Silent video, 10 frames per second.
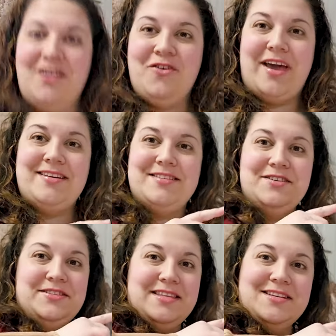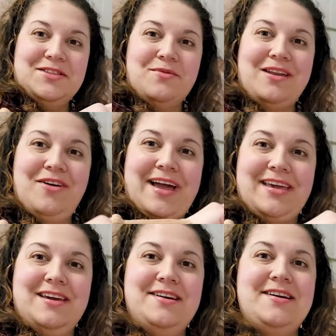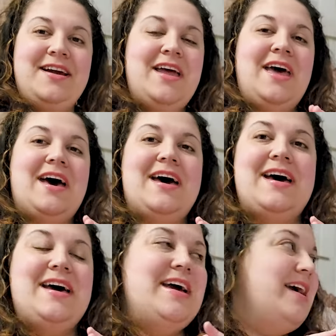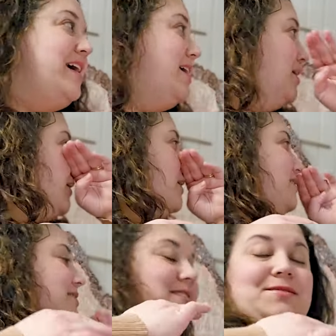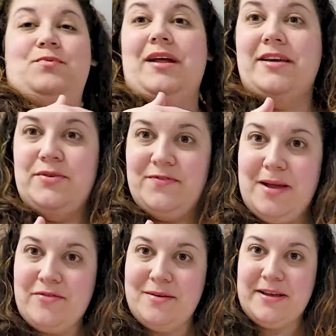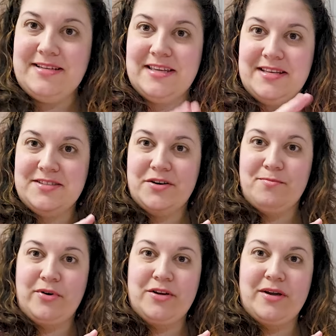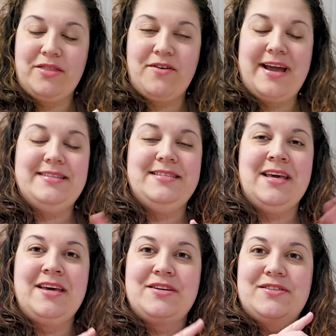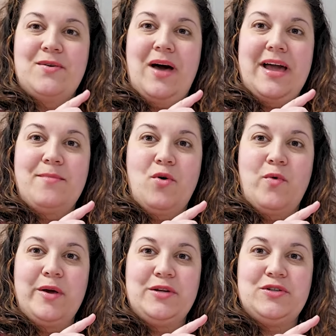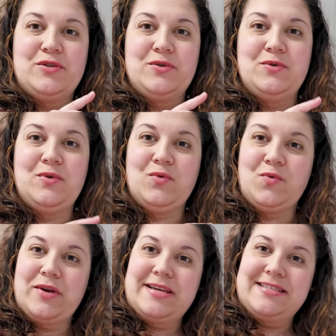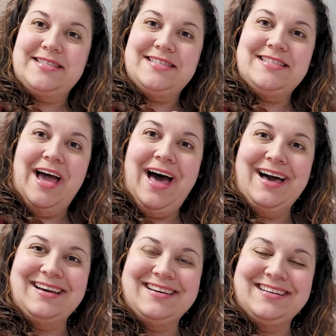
Okay, so you see this thread rack here? I it's what I use for my thread painting. These are embroidery threads. So I am going to restock